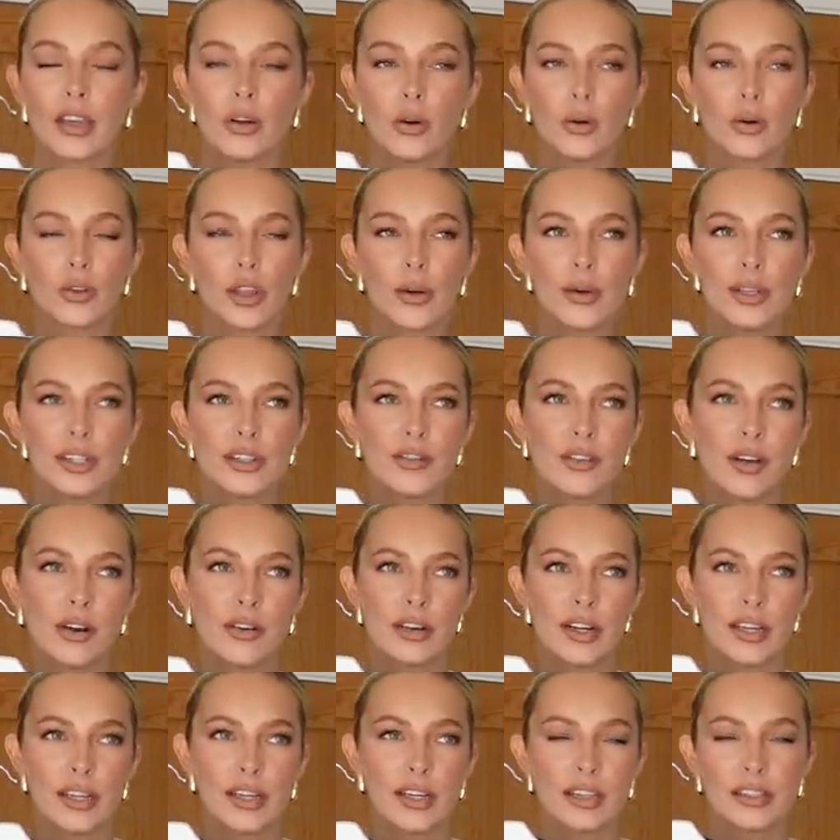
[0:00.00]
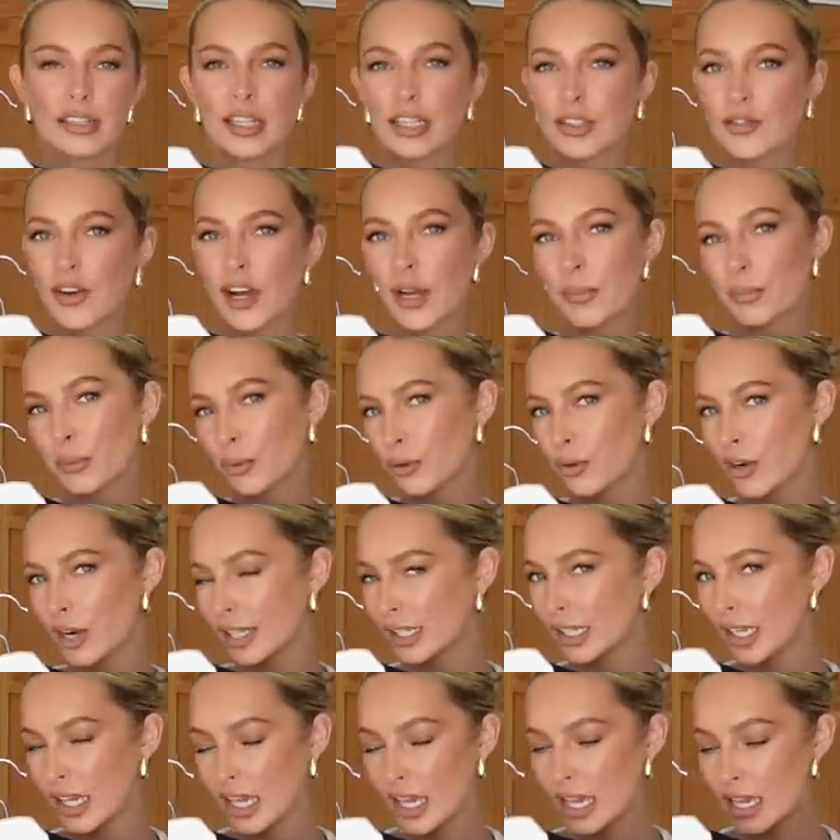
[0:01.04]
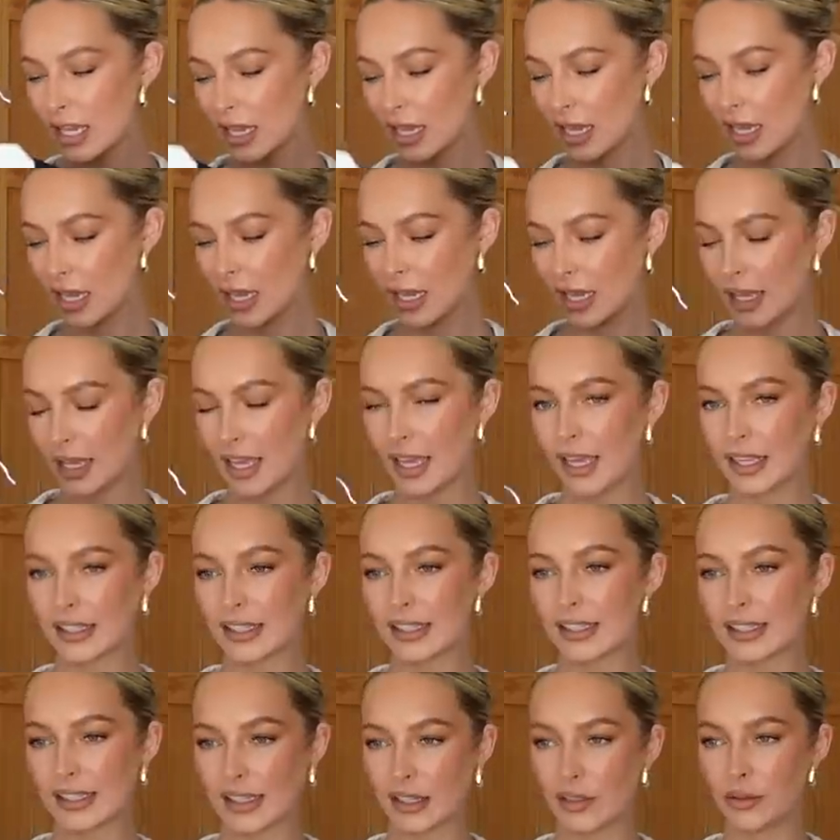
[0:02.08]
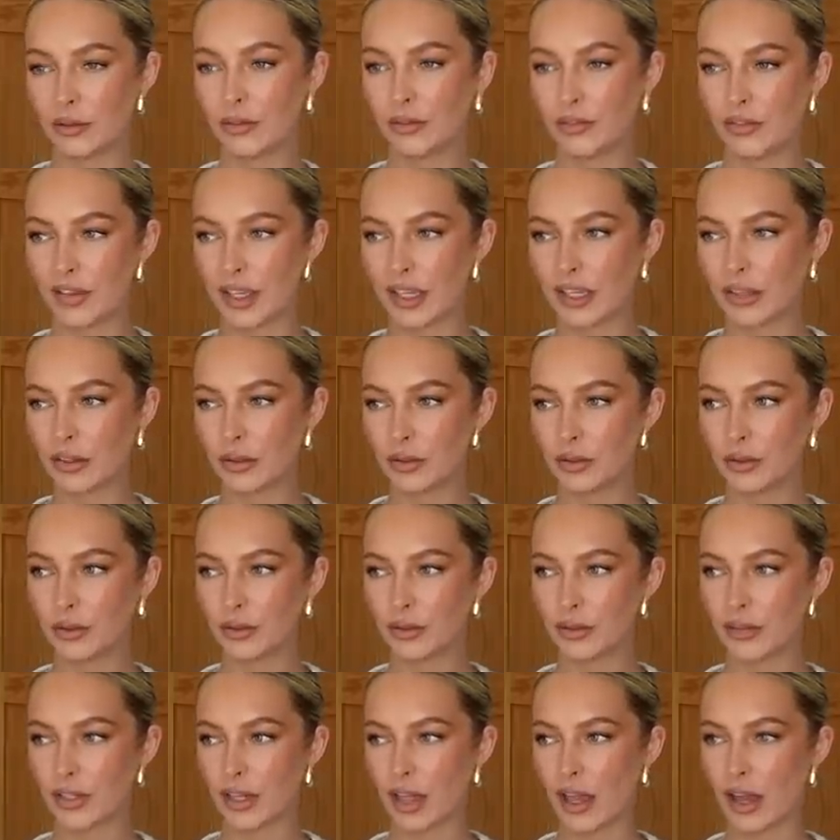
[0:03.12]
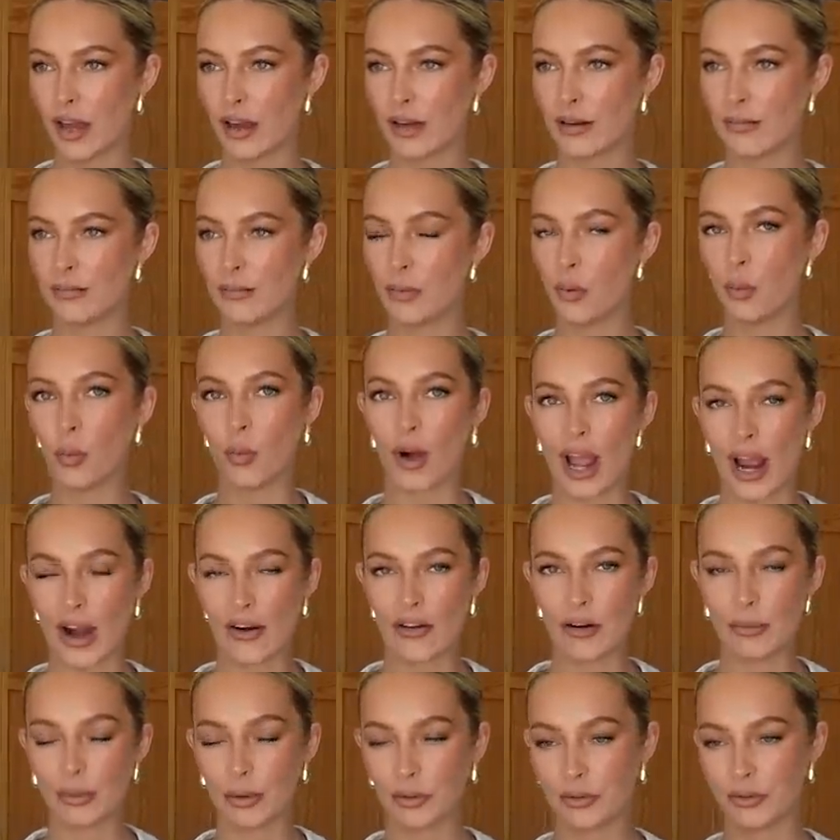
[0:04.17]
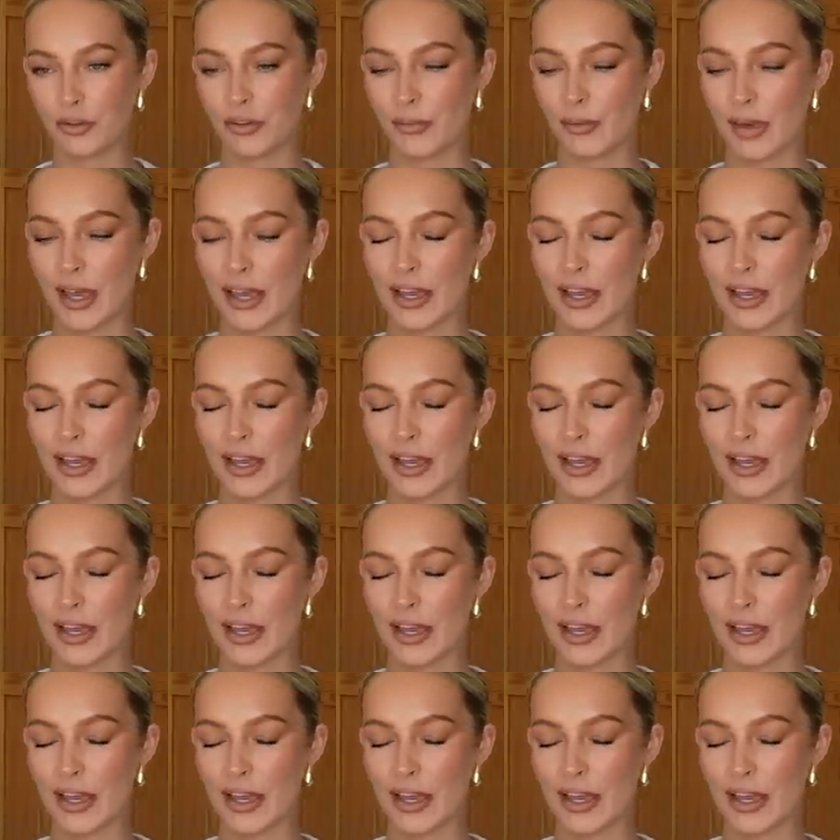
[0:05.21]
although it's very pretty, it still feels wearable for me.